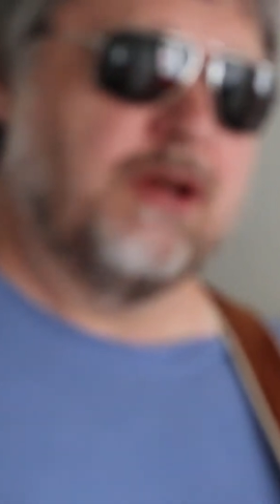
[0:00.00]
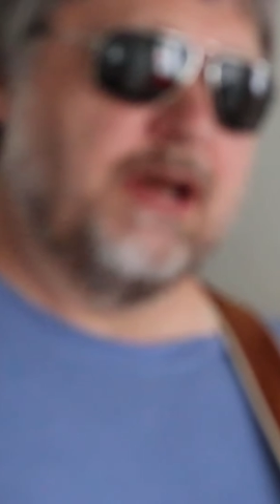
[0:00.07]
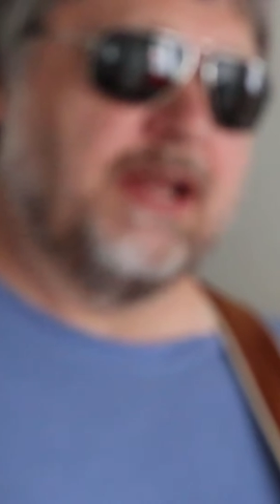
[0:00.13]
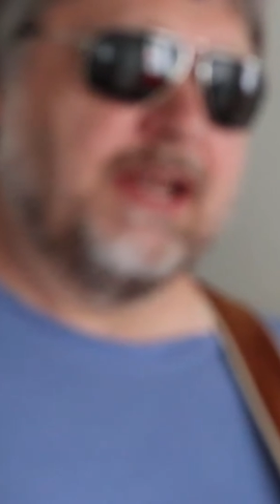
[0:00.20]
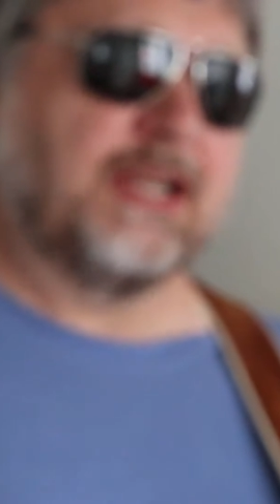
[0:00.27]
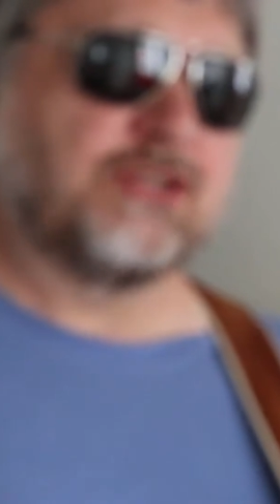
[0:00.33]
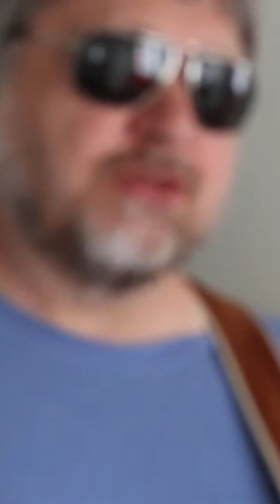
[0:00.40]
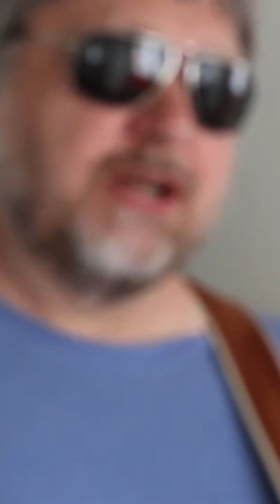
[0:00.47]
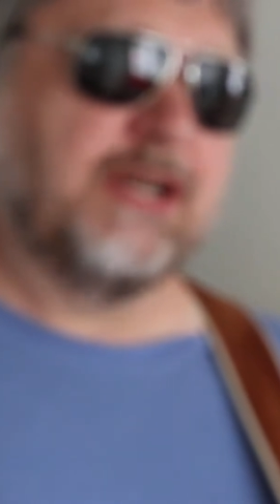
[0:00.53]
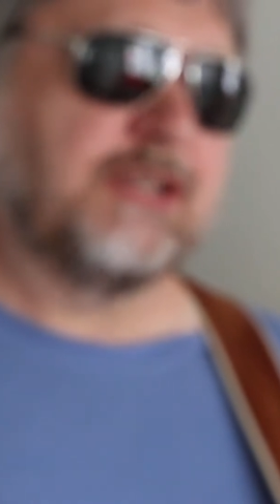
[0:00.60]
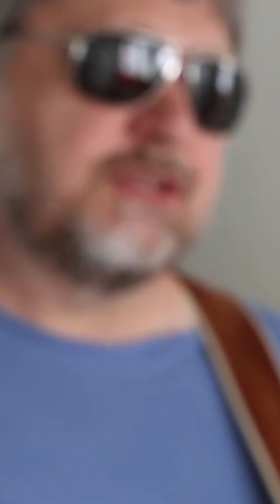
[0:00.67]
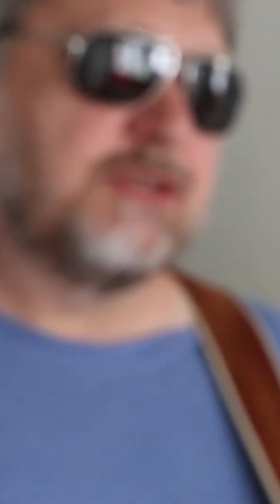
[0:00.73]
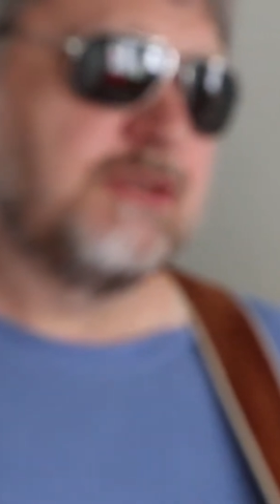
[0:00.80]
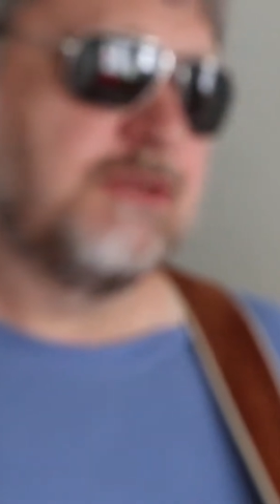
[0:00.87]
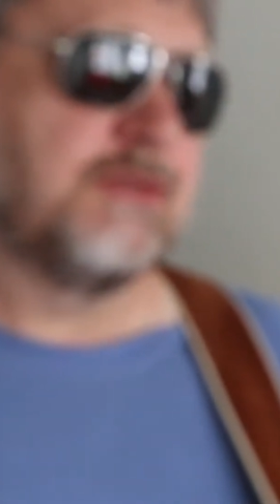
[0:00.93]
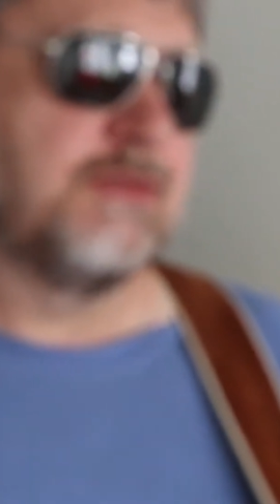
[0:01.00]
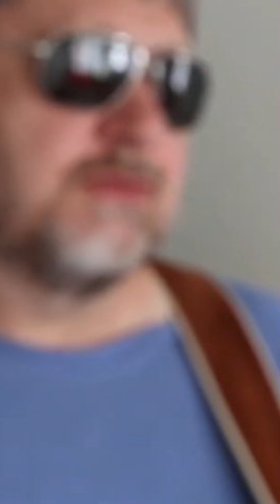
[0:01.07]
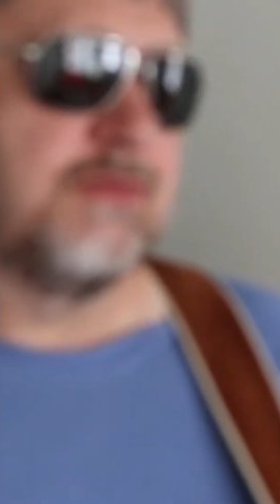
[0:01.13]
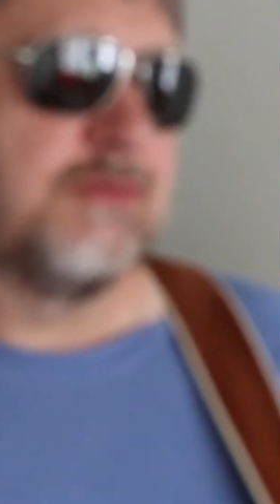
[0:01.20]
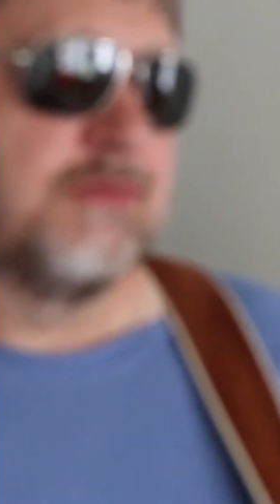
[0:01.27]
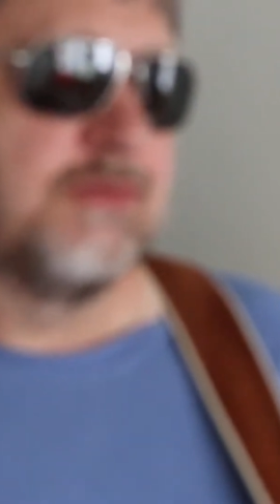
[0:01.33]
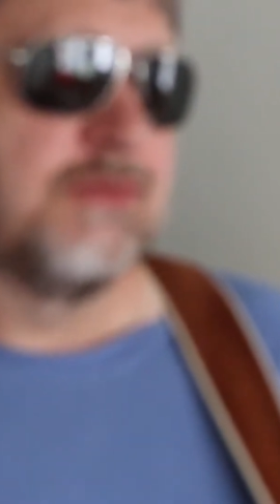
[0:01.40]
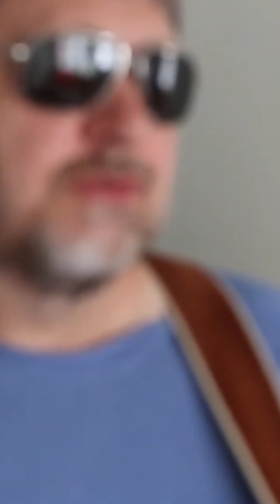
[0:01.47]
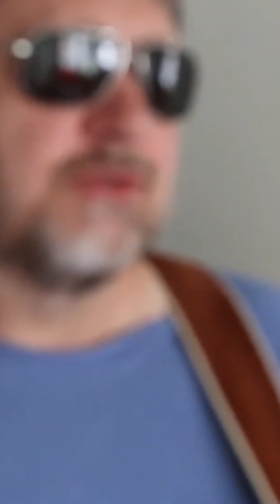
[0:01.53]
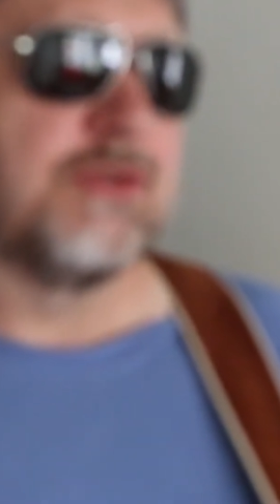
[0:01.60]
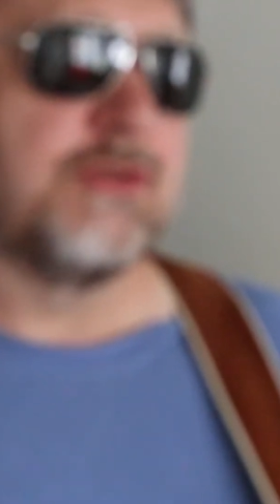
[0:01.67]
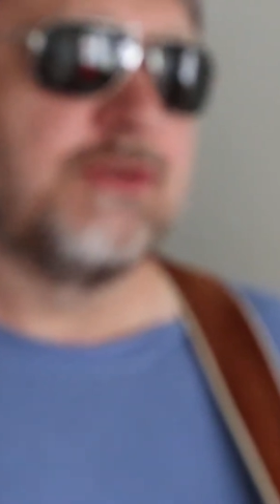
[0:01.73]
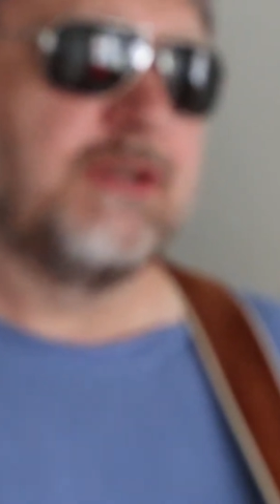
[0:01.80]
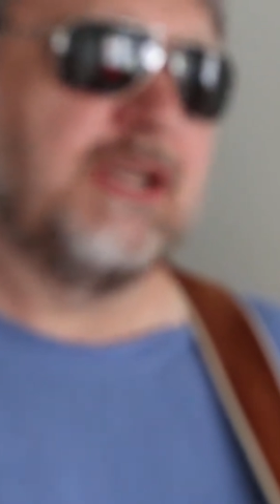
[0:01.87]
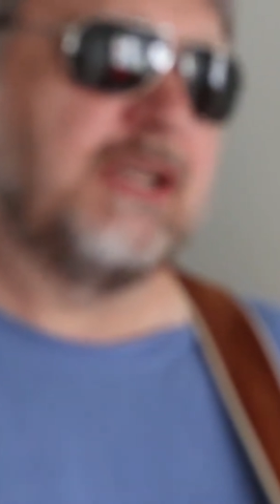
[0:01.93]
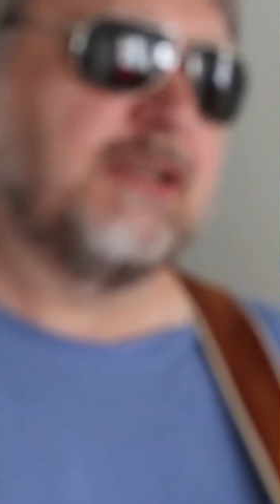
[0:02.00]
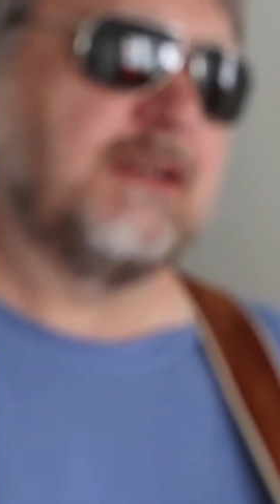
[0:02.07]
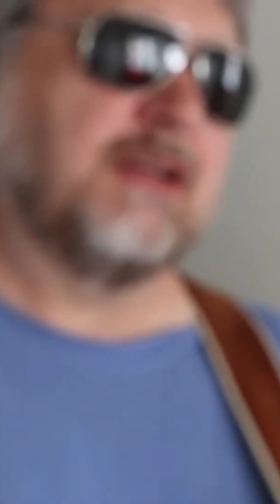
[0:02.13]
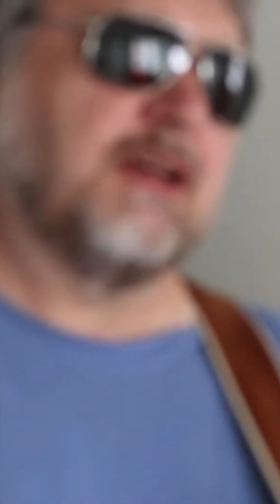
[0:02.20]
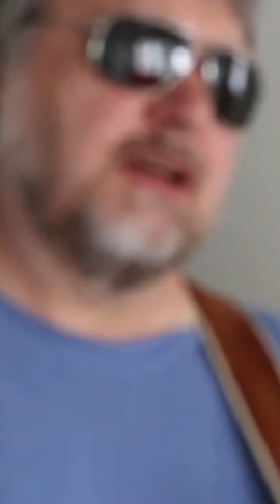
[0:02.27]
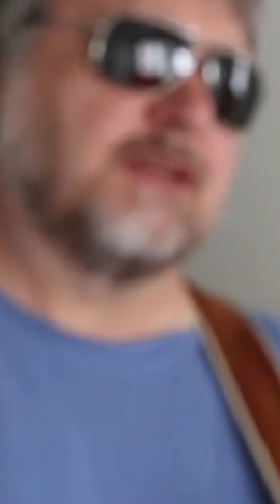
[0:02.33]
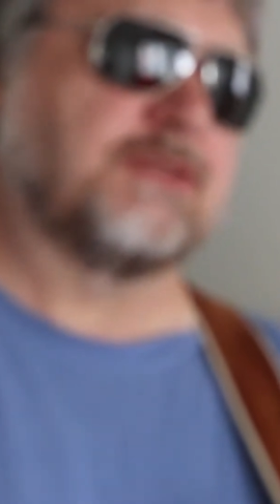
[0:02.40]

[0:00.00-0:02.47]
And I try to create